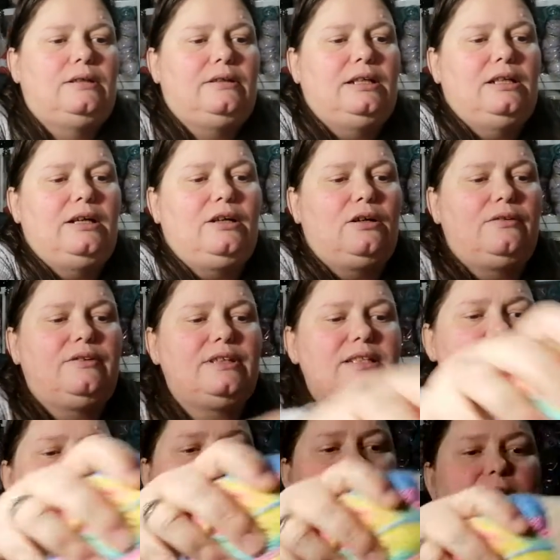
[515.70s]
And then I got
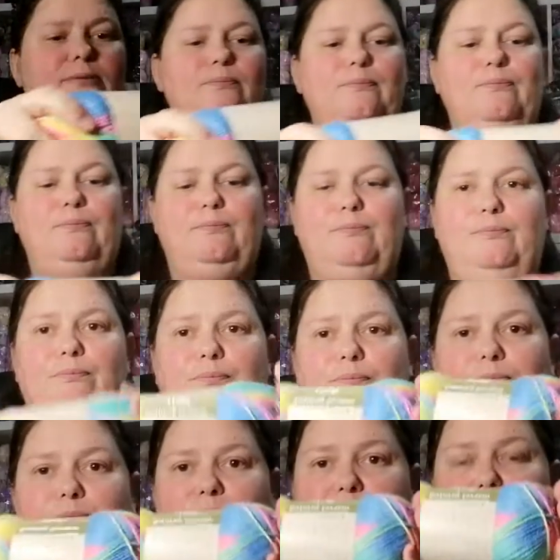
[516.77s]
this one.
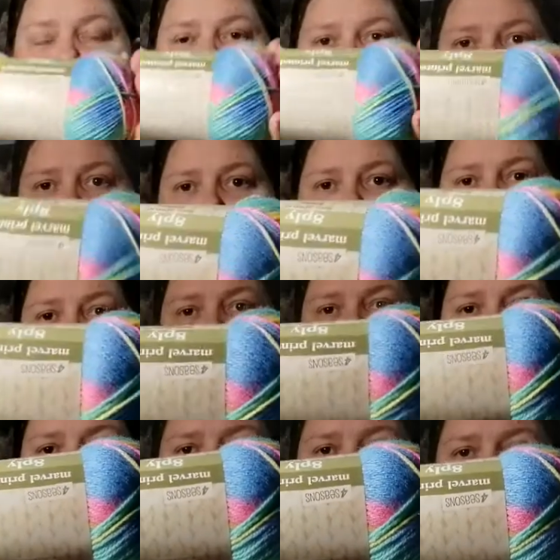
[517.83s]
Isn't
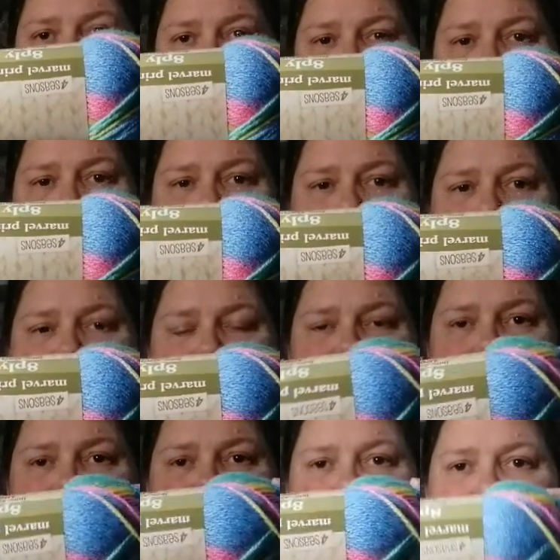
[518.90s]
that bright?
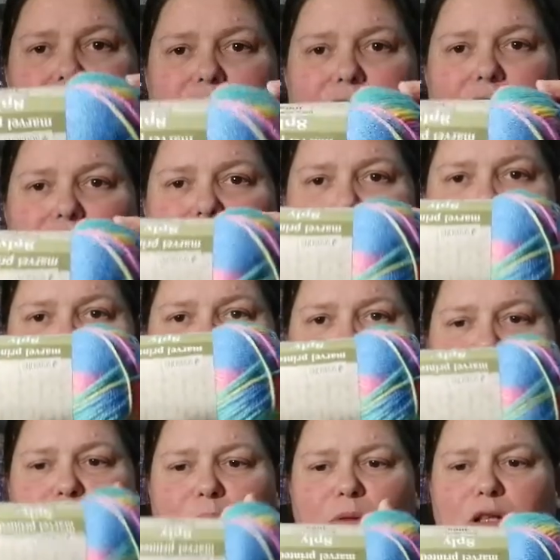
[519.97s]
This
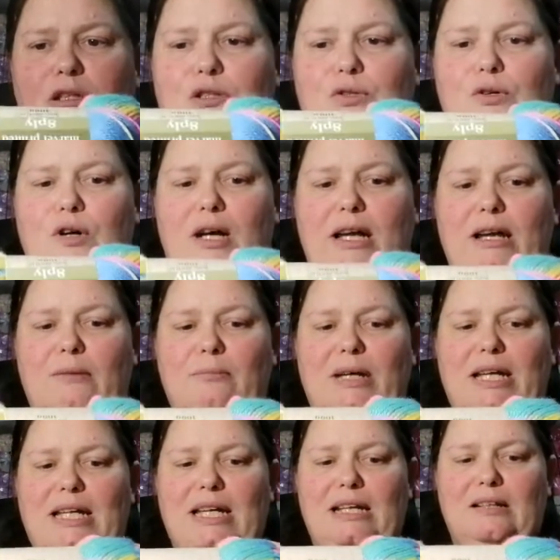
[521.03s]
is what I'm going to try
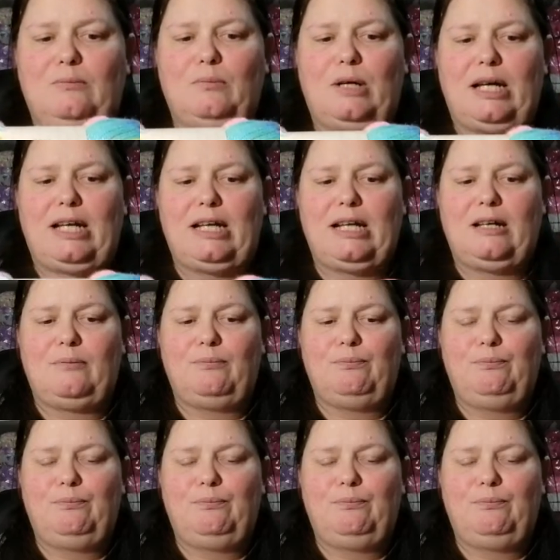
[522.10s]
making my